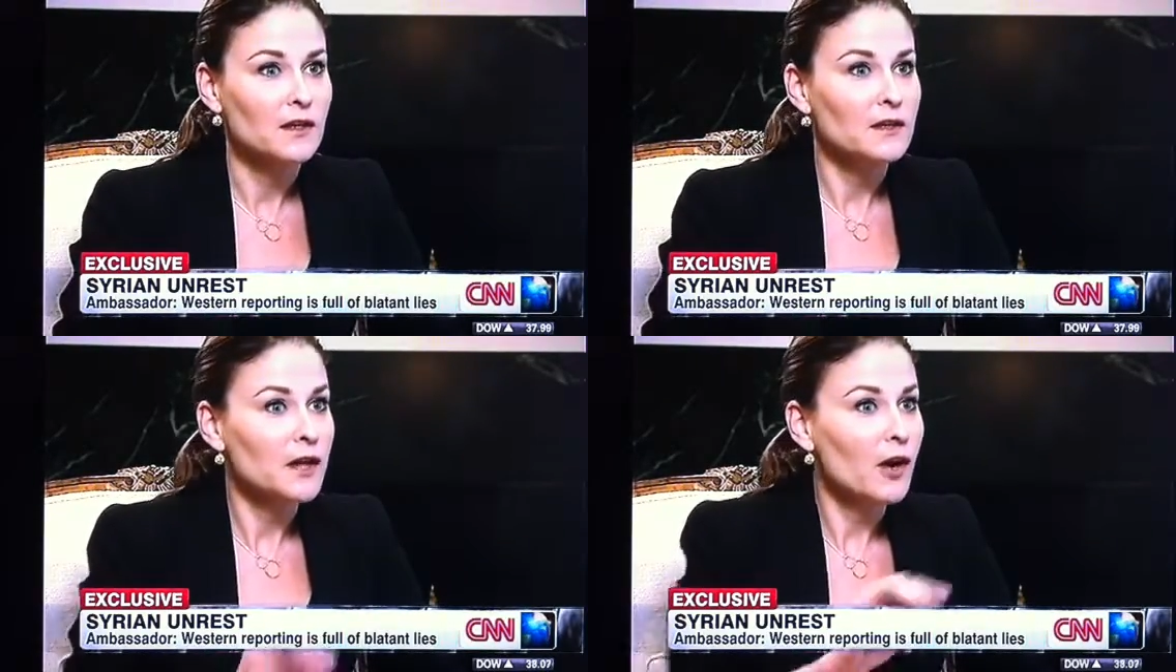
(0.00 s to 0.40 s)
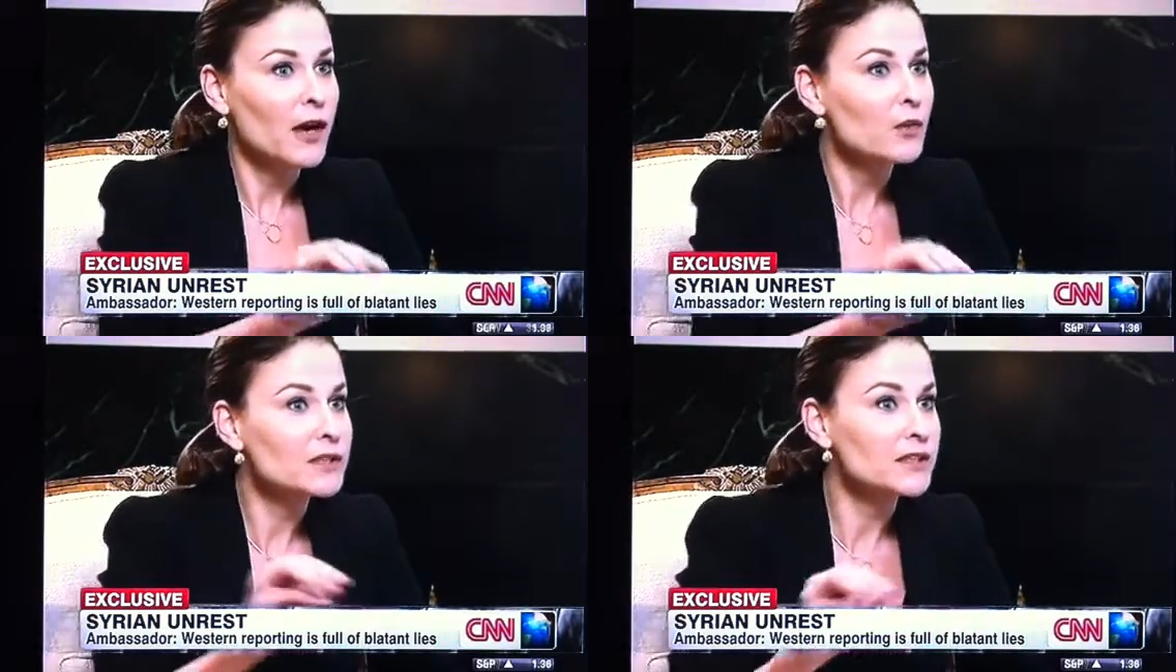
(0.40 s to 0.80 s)
It
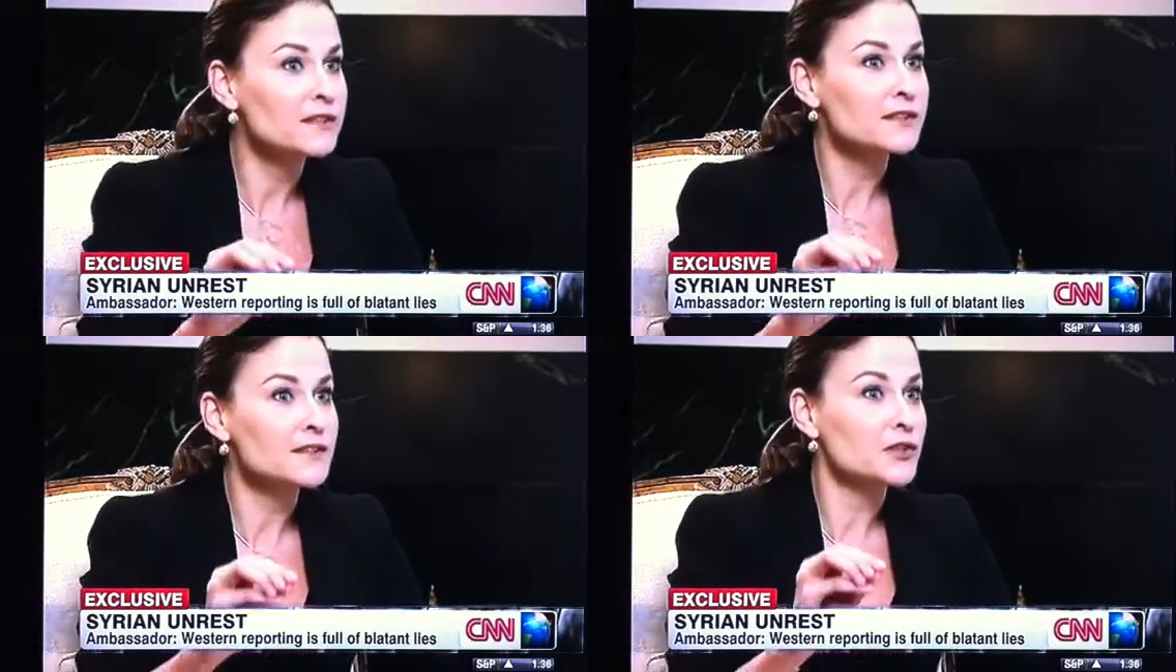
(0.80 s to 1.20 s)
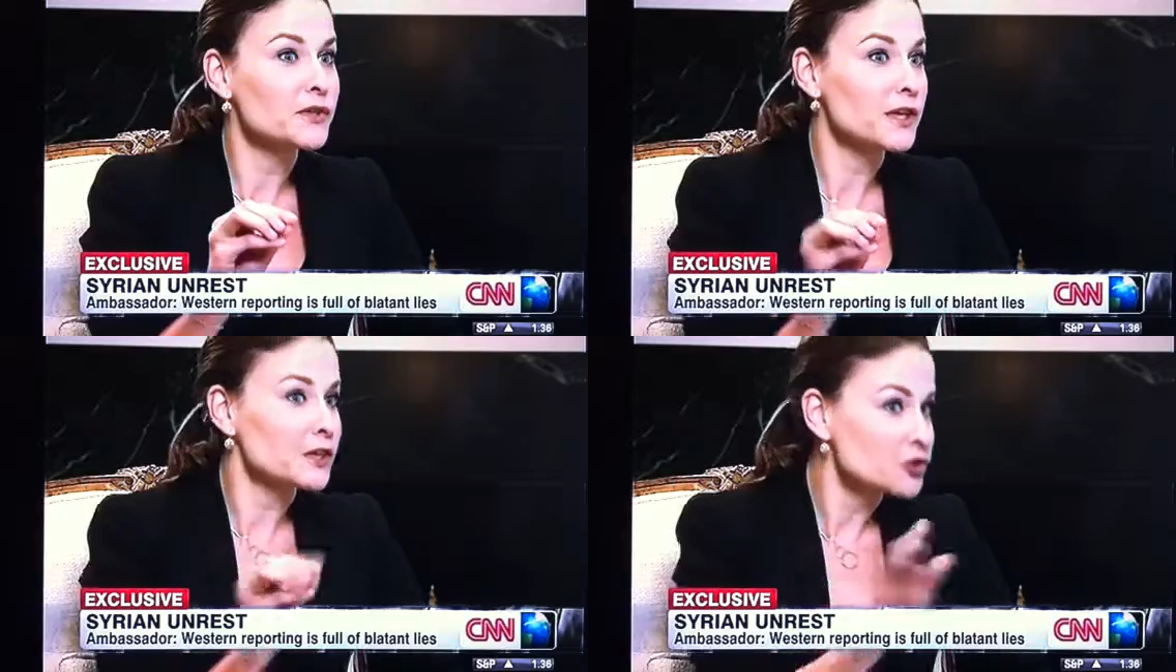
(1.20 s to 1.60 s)
now I was in mean.
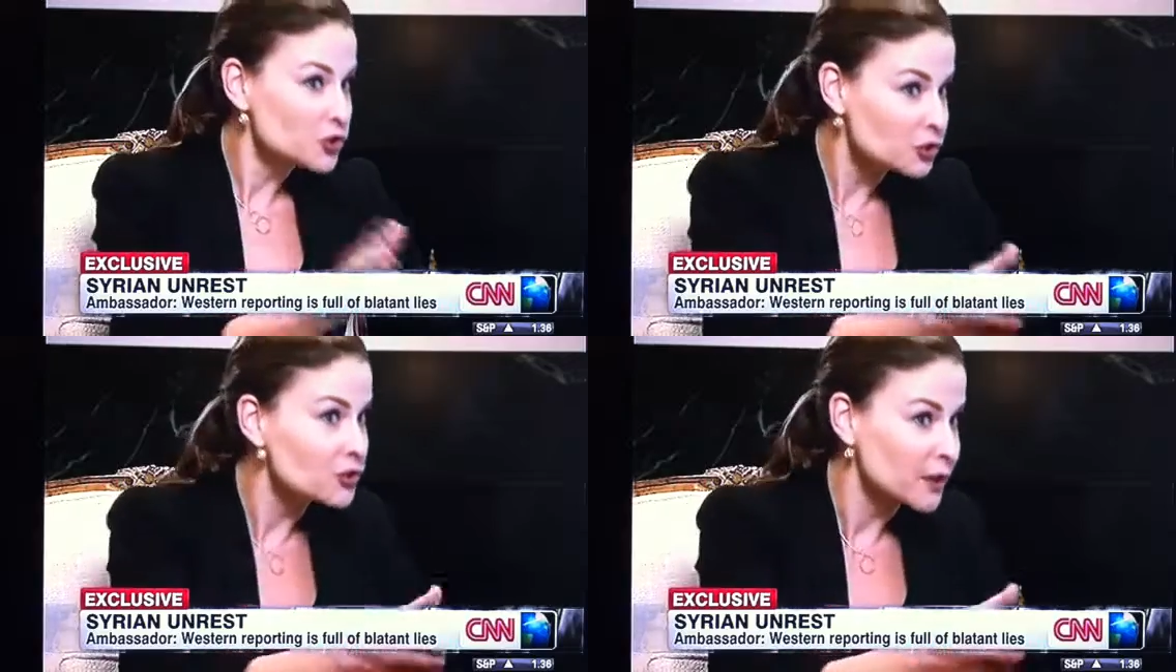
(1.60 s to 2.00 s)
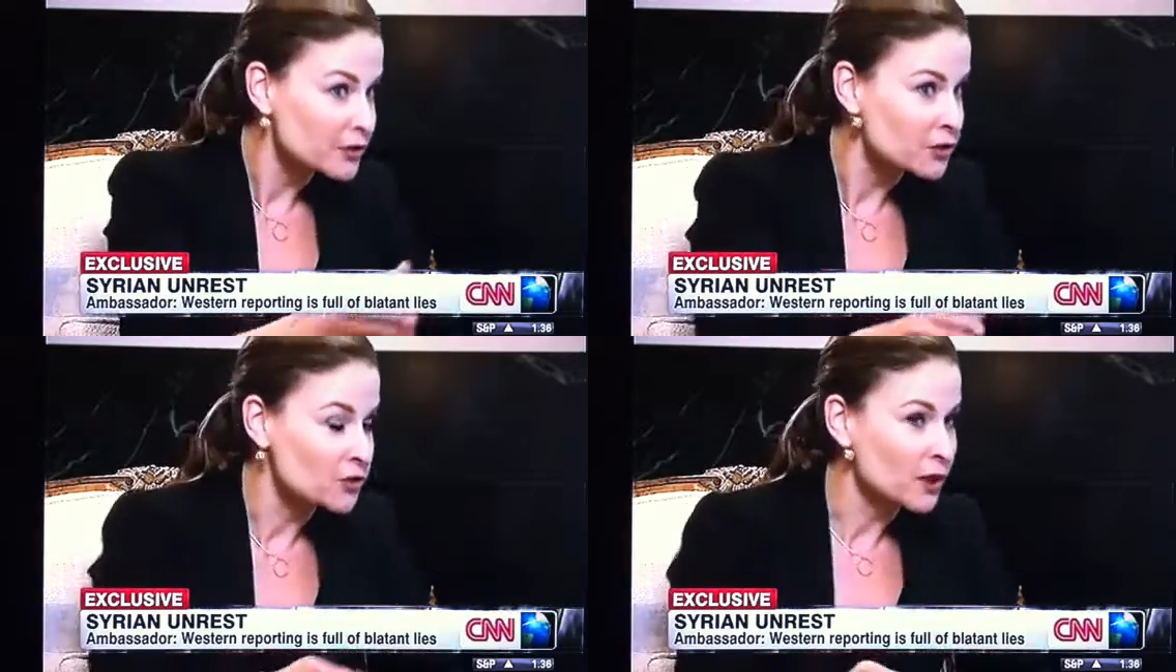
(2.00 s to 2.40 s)
Syria in June,
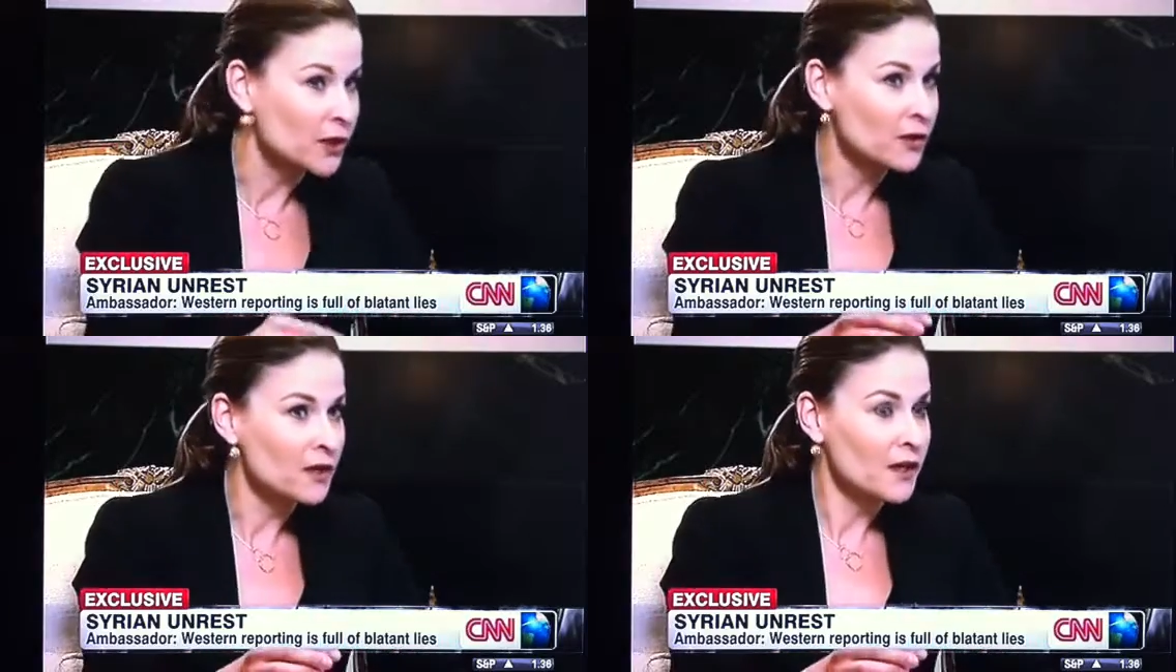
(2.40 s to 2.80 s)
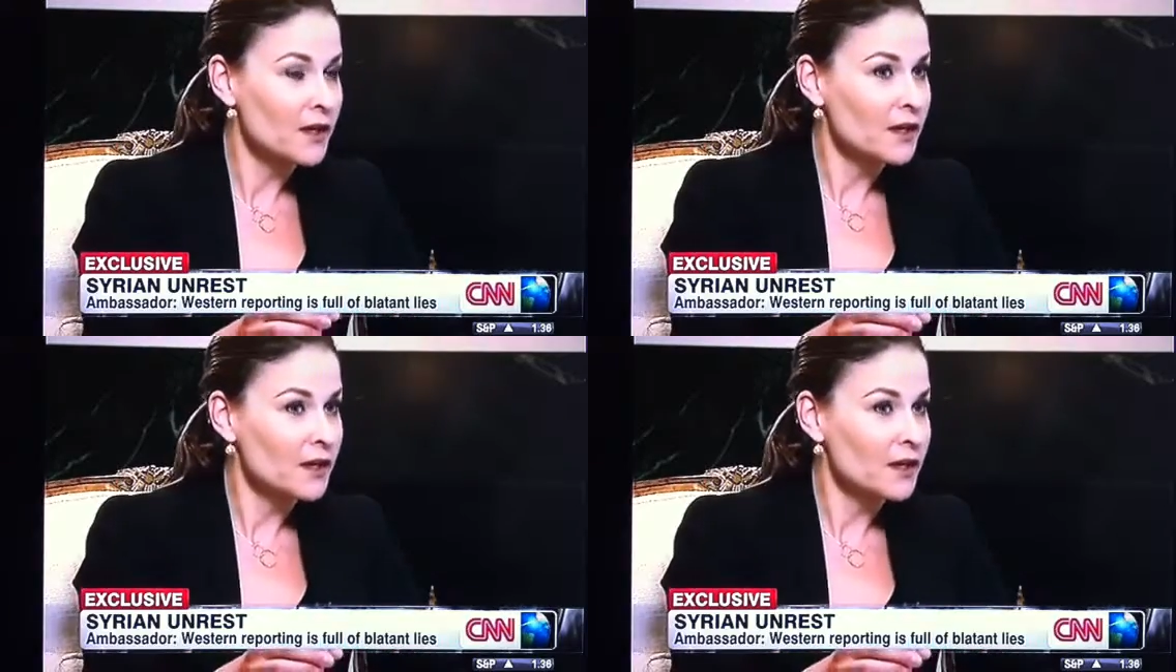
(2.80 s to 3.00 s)
as yes. you know.